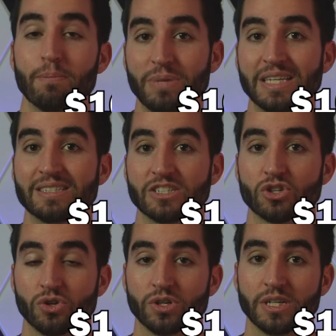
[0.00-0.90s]
business
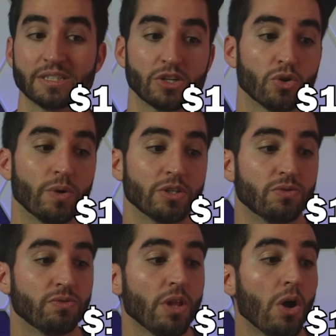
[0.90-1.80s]
earnings that are going to
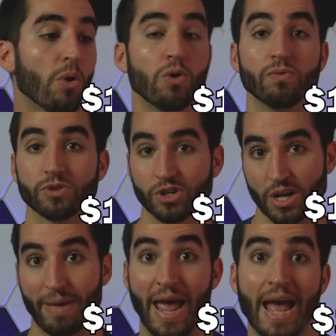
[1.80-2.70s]
flow over. They're going to
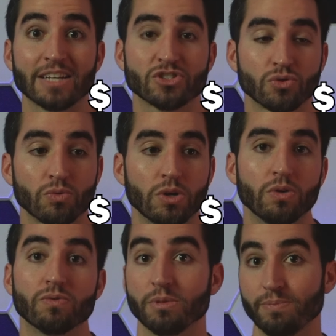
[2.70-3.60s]
pass through
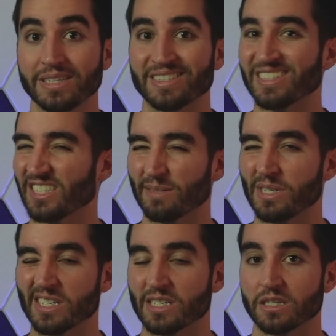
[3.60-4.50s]
from the business, because the
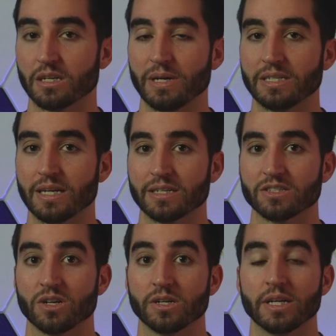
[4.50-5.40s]
business isn't going to pay taxes
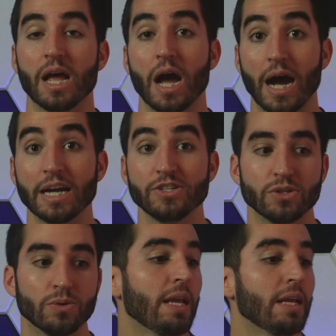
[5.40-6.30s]
on it. I
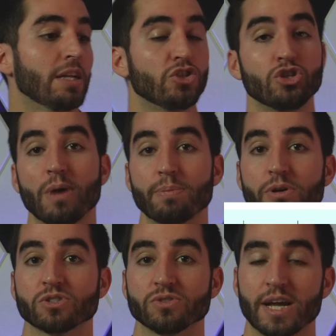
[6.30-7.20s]
do, to my
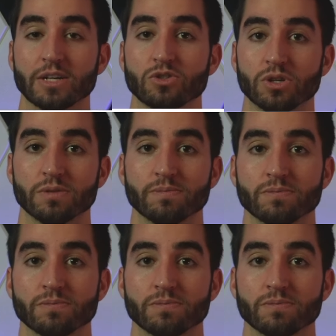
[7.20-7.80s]
personal tax return.